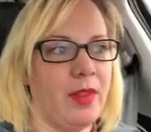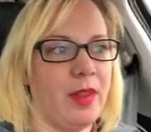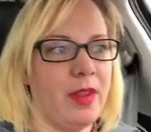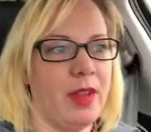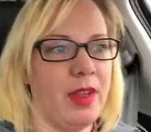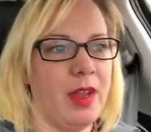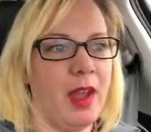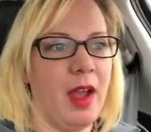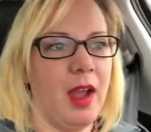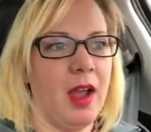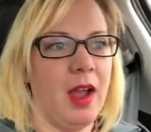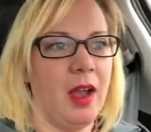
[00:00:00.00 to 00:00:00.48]

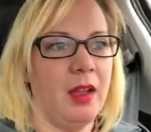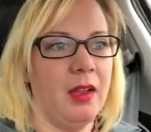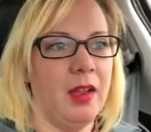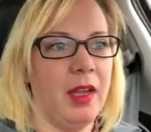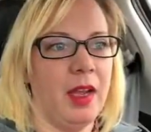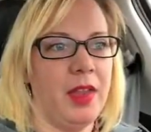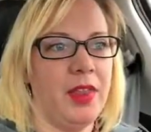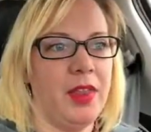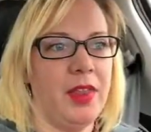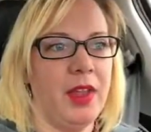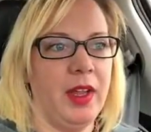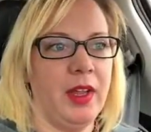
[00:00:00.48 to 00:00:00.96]
yeah,
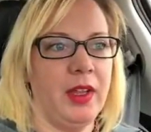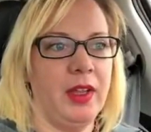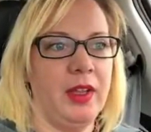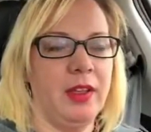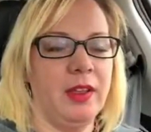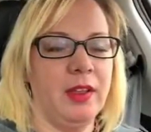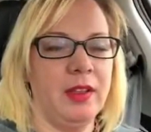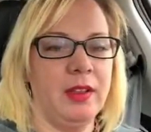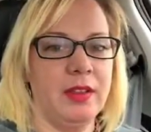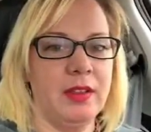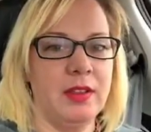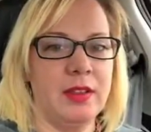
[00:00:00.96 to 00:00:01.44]
I think
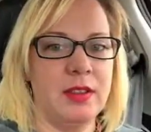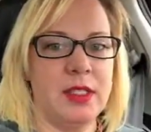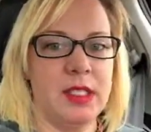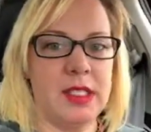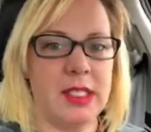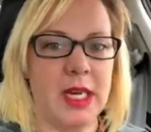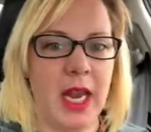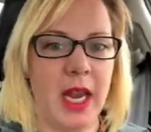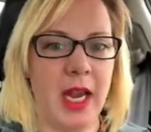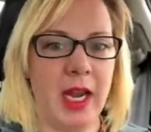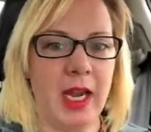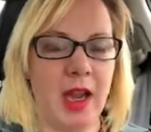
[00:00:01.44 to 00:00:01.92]

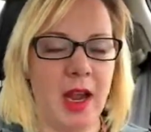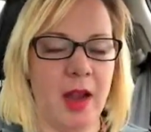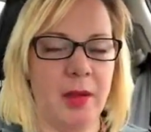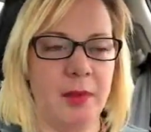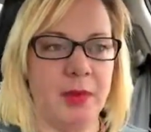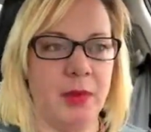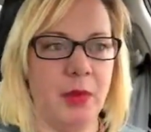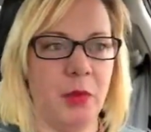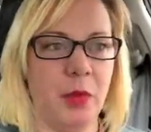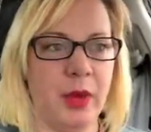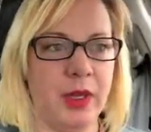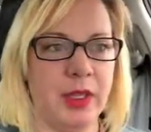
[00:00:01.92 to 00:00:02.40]
today
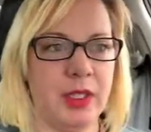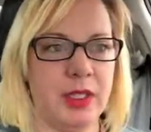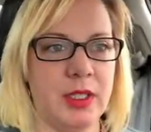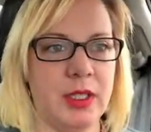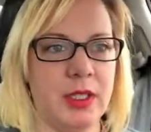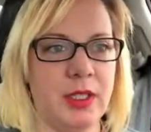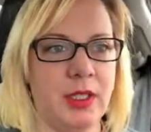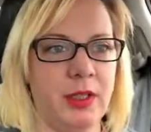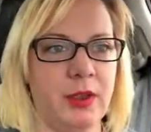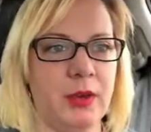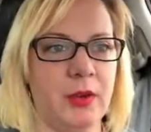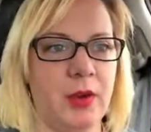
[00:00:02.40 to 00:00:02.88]
I'm going
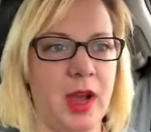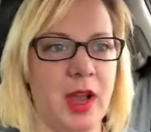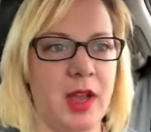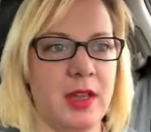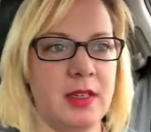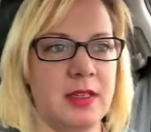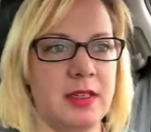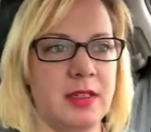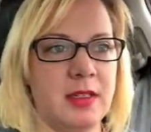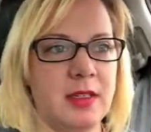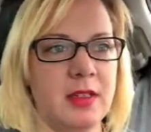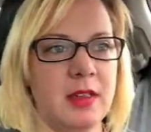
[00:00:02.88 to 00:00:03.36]
to,
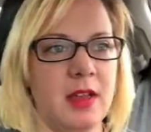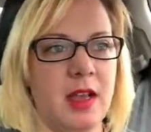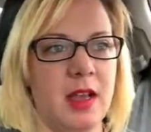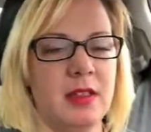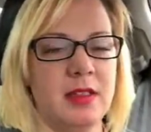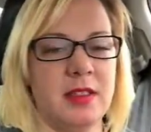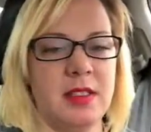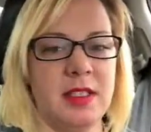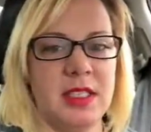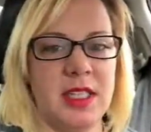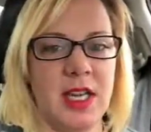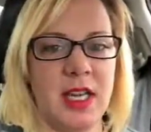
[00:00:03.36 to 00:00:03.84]
as
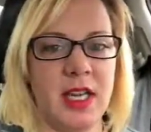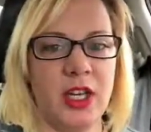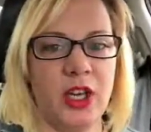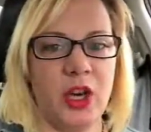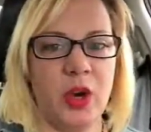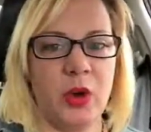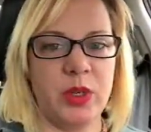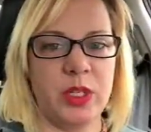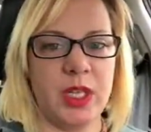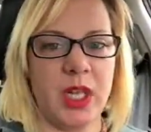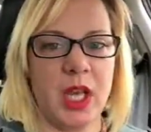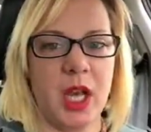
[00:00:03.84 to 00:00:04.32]
the day
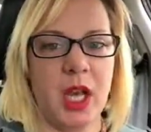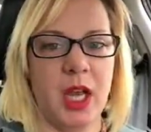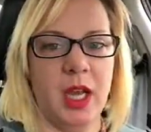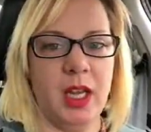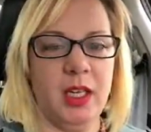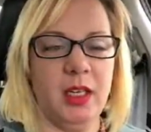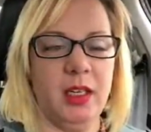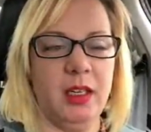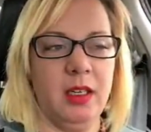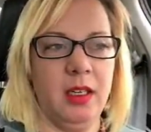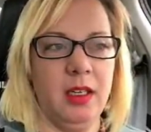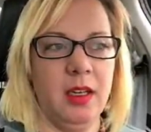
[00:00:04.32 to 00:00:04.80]
goes
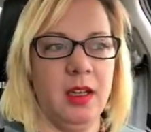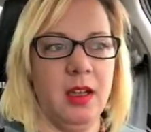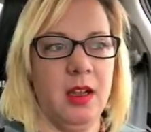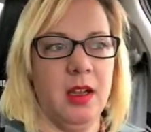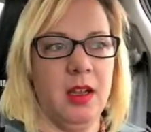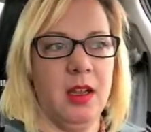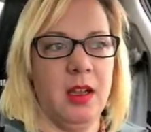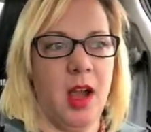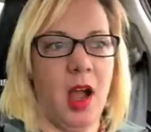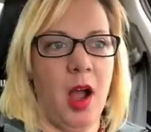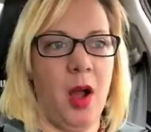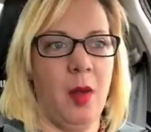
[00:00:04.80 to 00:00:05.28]
on,
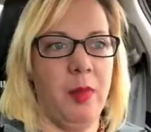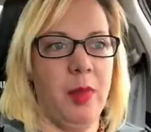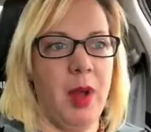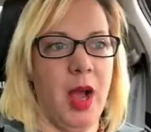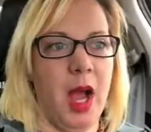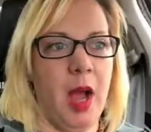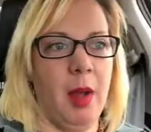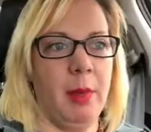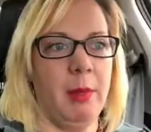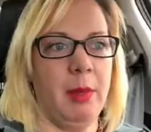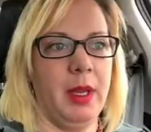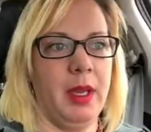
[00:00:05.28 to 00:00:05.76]
I'll
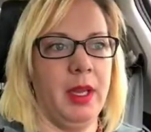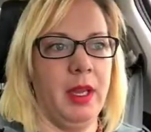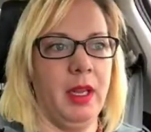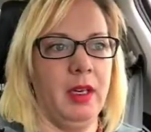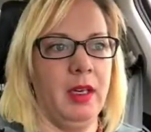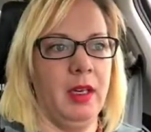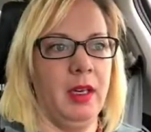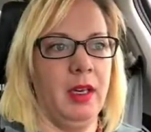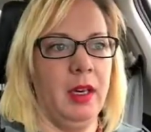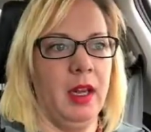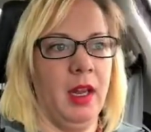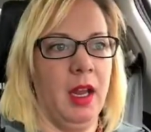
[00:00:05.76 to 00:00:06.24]
pop
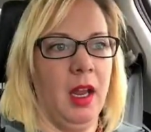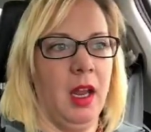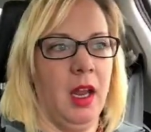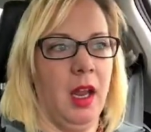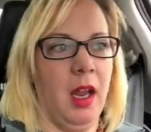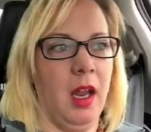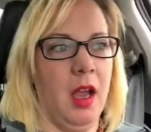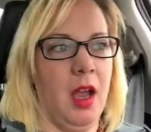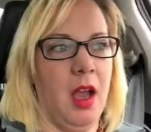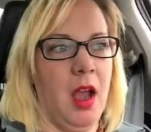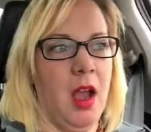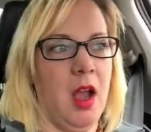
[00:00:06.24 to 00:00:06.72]
in
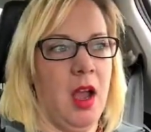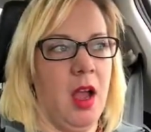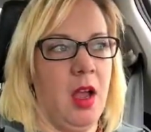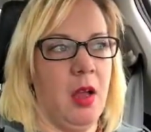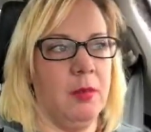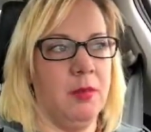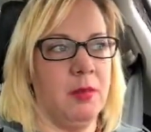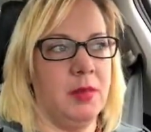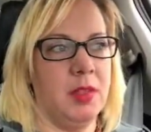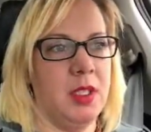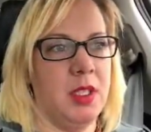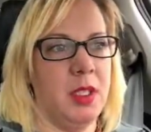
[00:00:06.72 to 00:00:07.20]

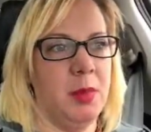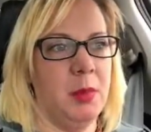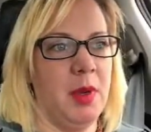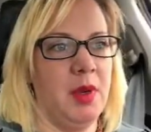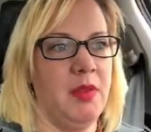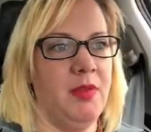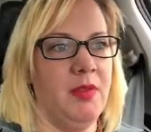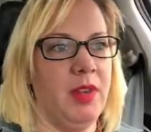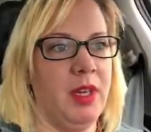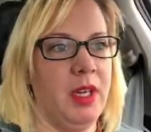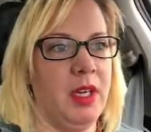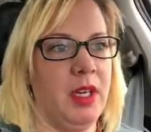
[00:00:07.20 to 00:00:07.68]
to
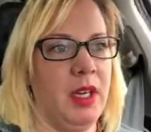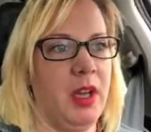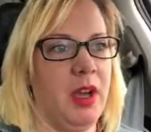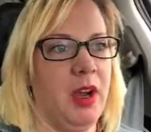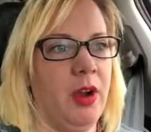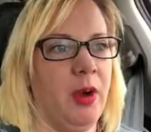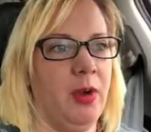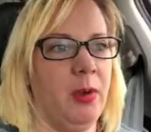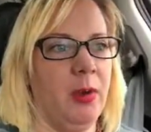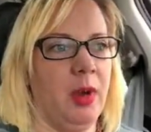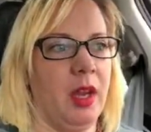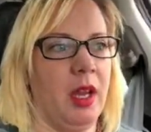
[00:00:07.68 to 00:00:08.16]
my
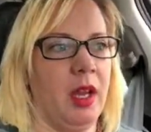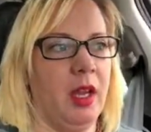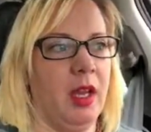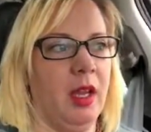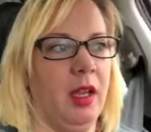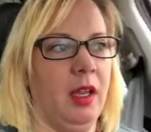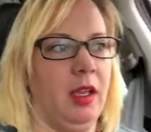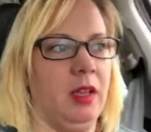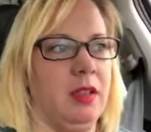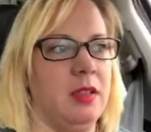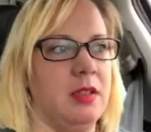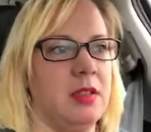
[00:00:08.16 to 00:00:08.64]
video
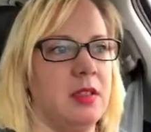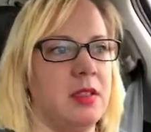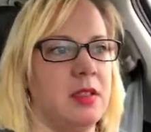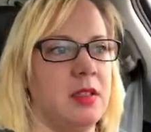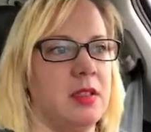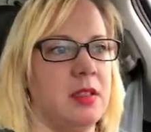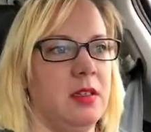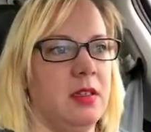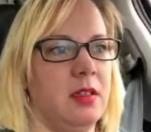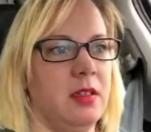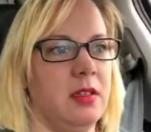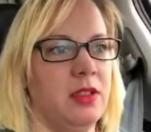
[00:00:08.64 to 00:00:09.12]
and
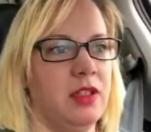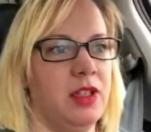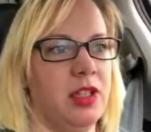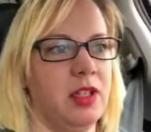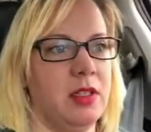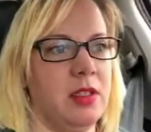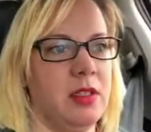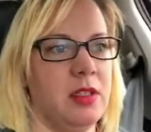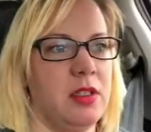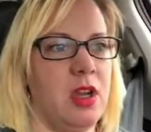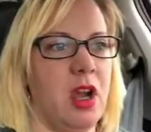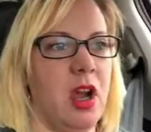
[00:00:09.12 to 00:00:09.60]

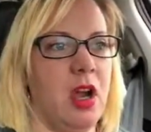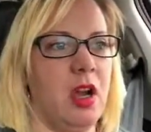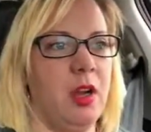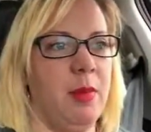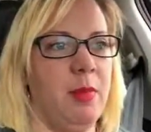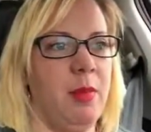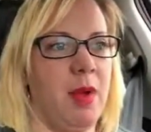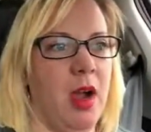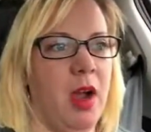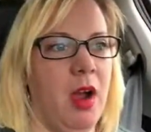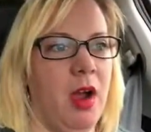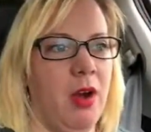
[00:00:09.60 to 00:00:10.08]
just talk
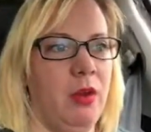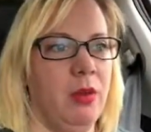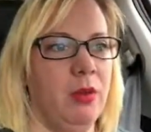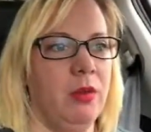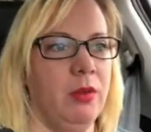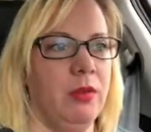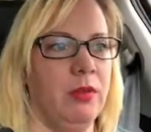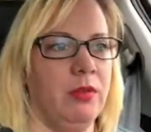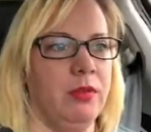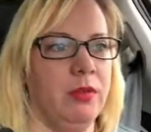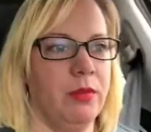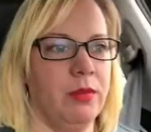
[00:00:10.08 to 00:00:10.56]
about
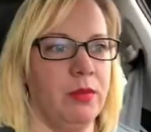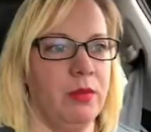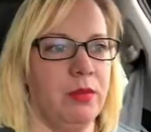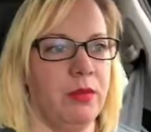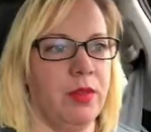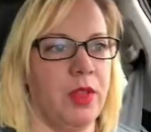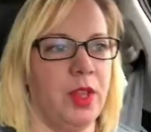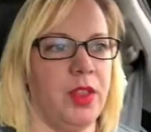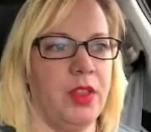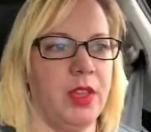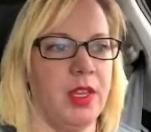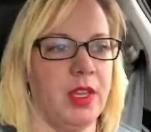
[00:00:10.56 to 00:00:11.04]

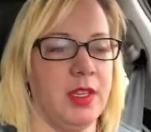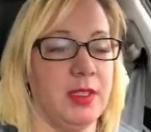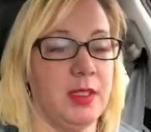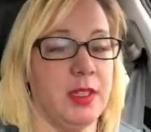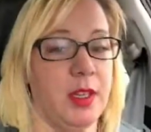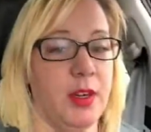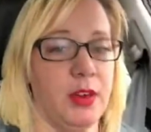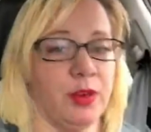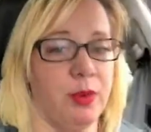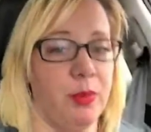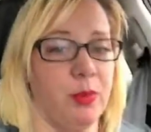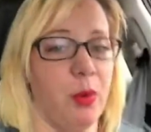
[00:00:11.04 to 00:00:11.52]
the things
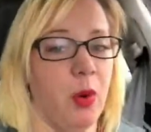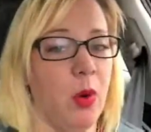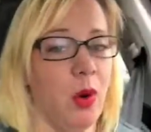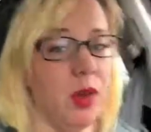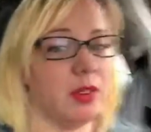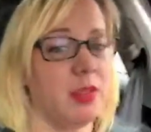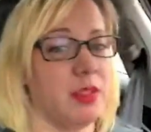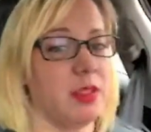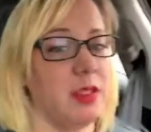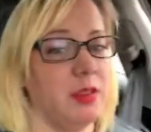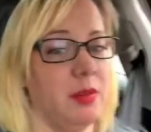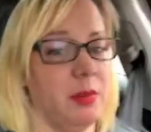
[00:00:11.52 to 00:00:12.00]
that are
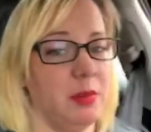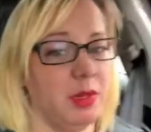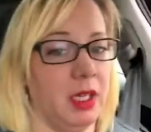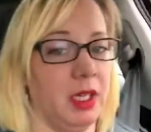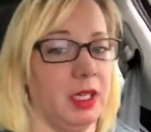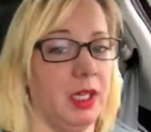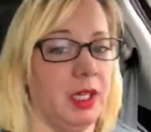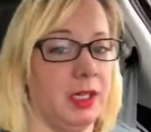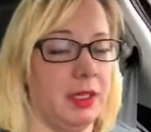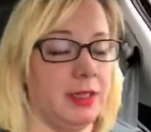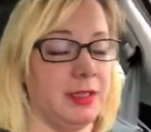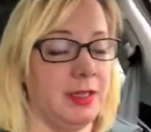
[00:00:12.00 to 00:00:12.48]
important to
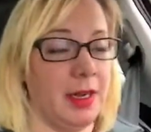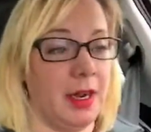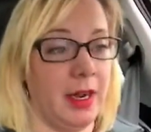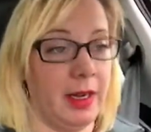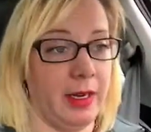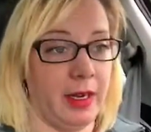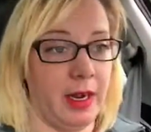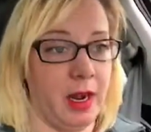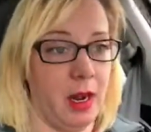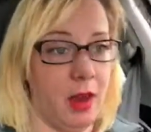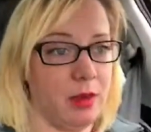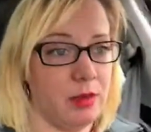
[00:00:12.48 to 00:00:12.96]
me in a
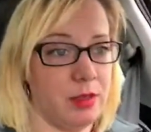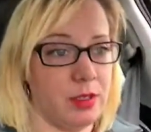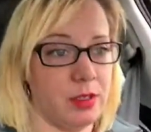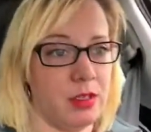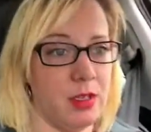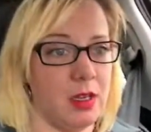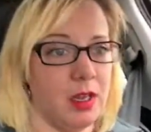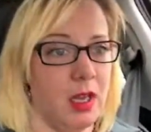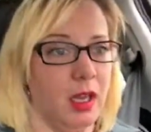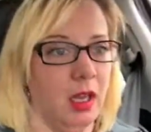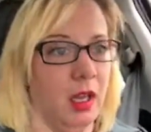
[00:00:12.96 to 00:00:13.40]
tiny house.